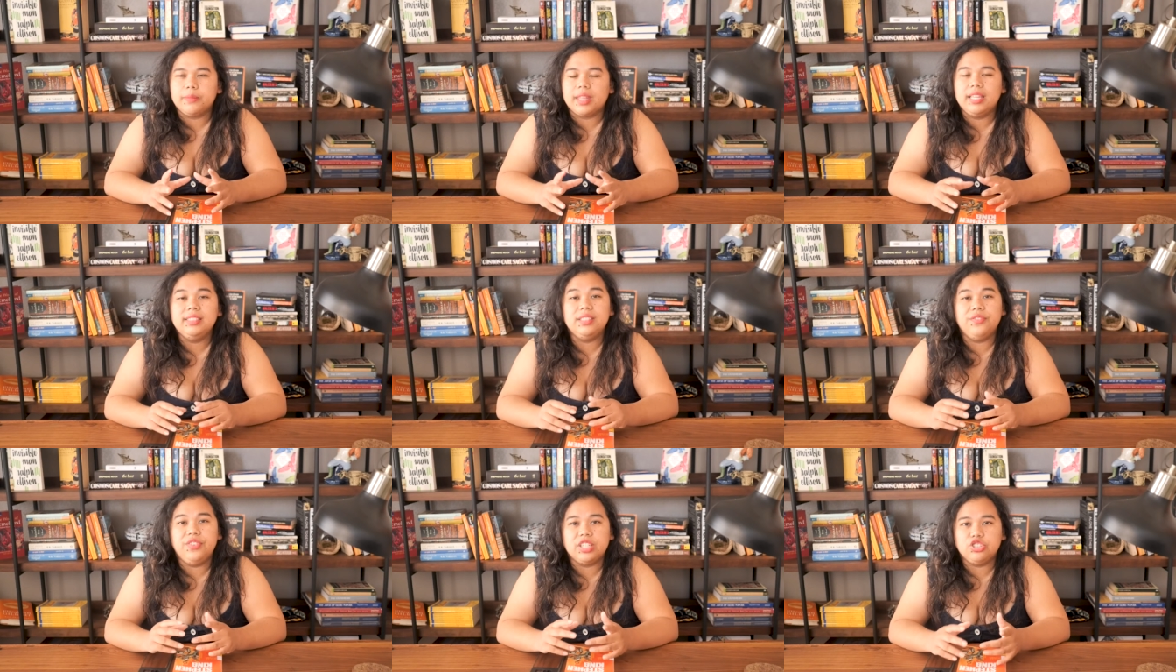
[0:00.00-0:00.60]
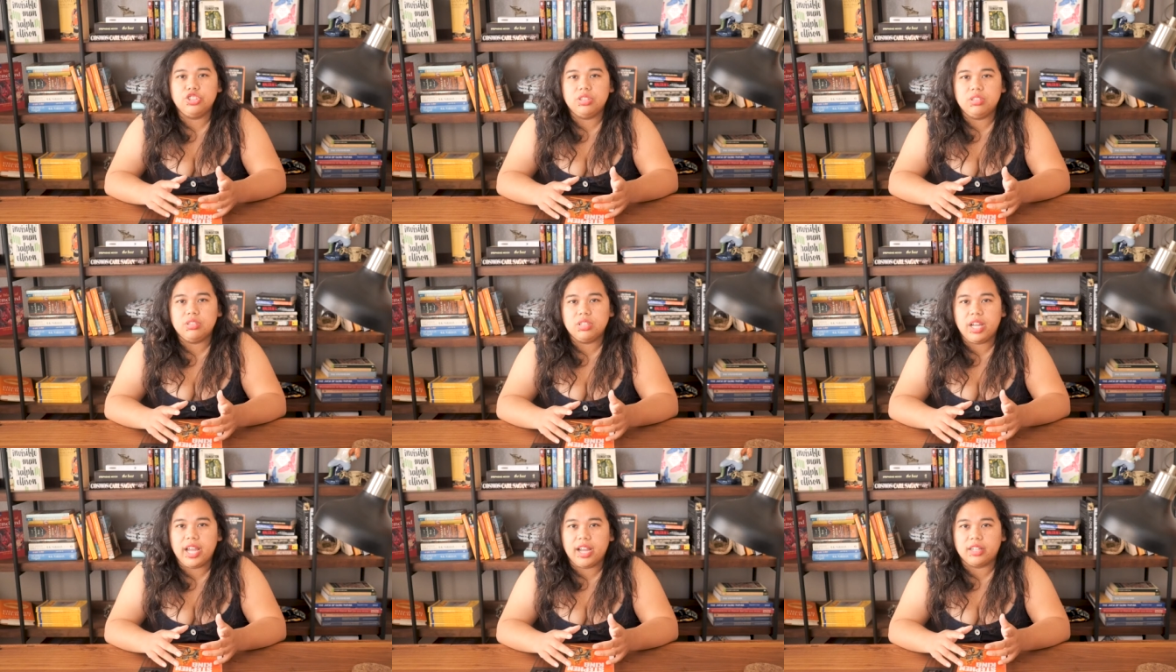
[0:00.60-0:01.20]
um, he's a
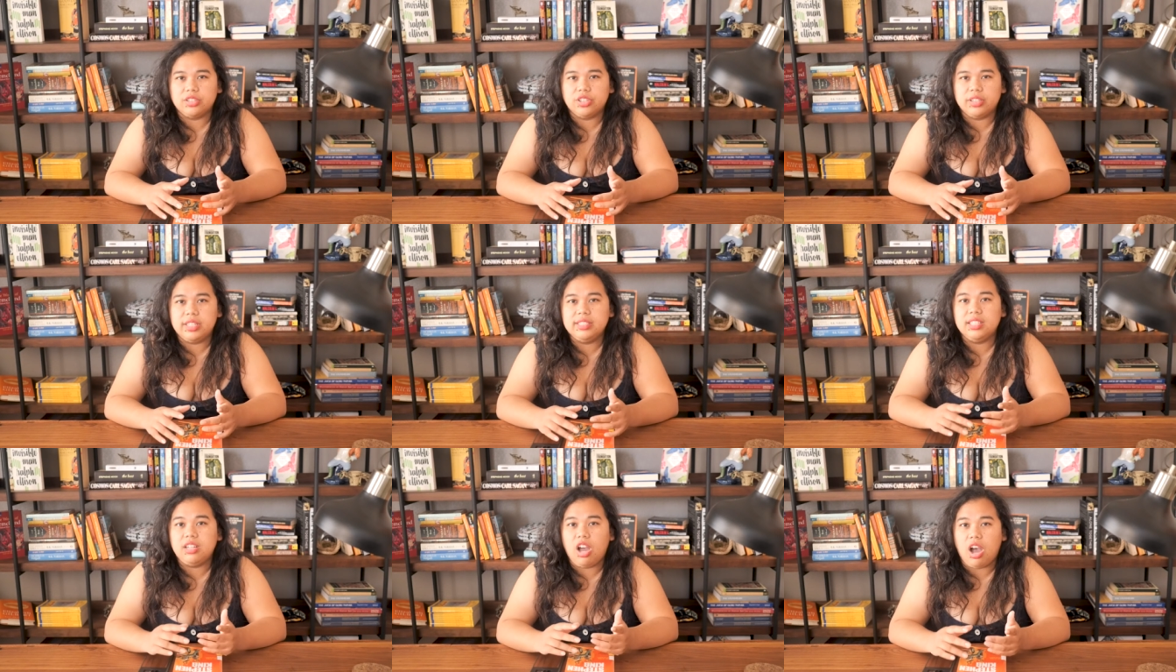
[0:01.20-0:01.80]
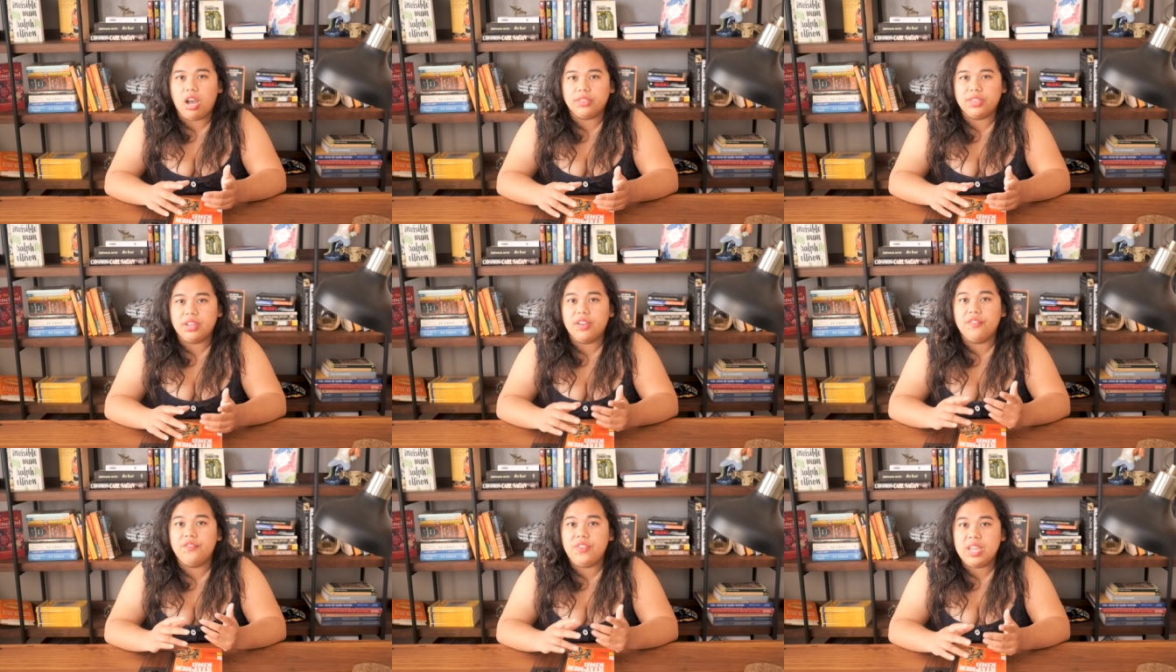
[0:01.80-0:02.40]
fictional character. He's an
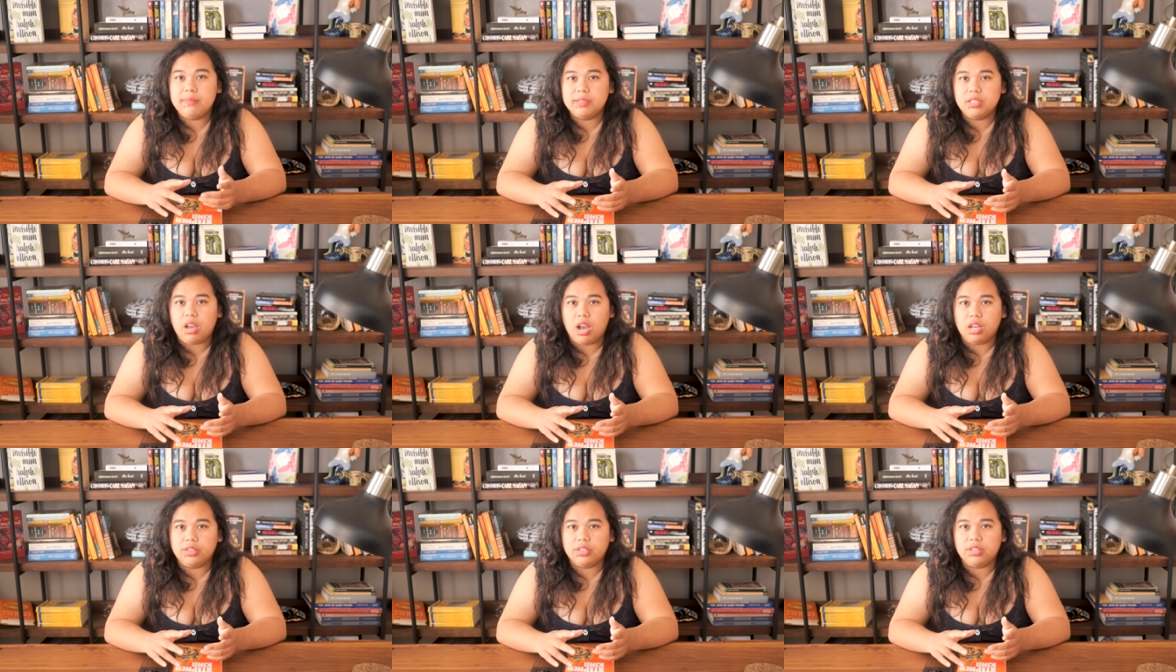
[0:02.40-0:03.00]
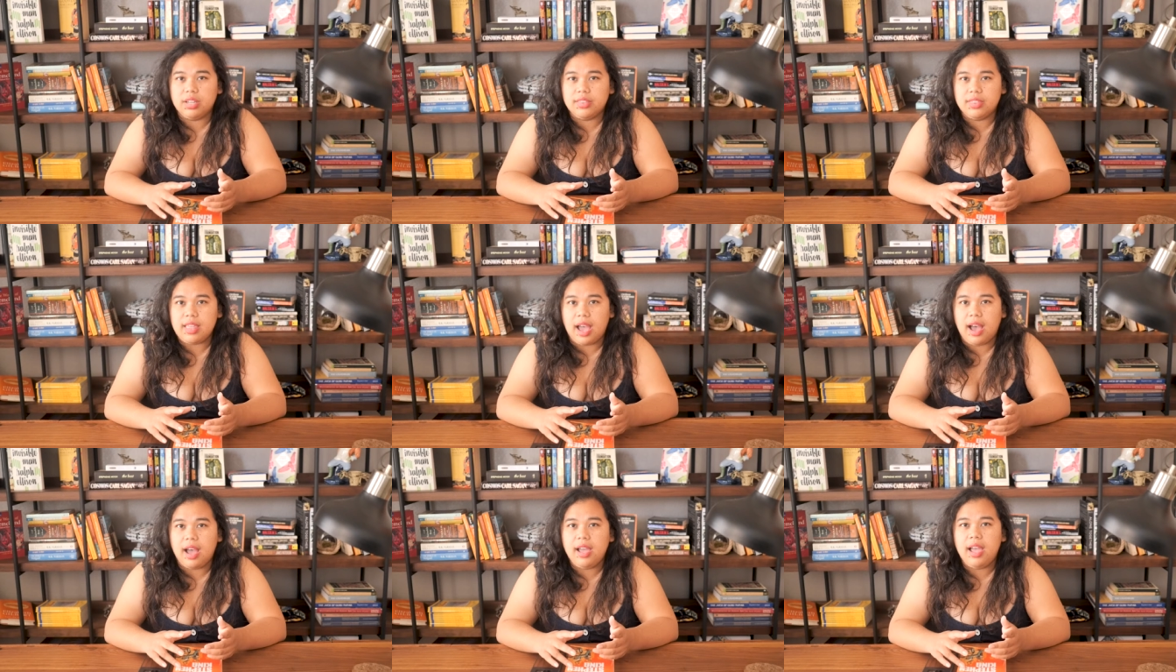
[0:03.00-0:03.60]
author, a famous author at
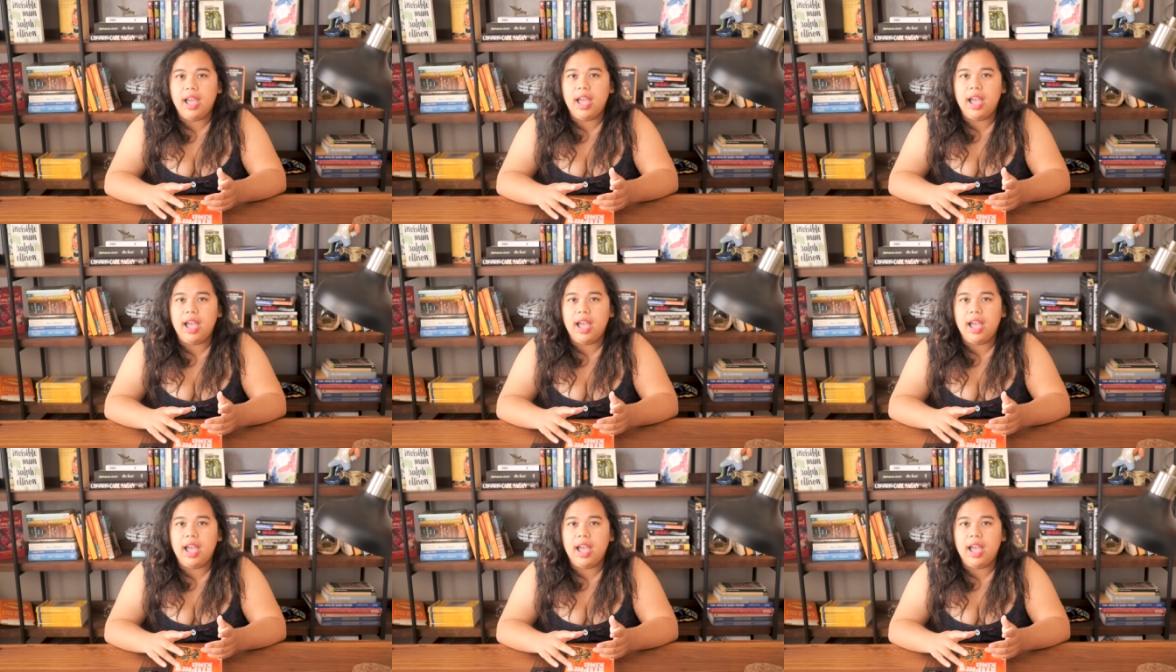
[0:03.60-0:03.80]
that,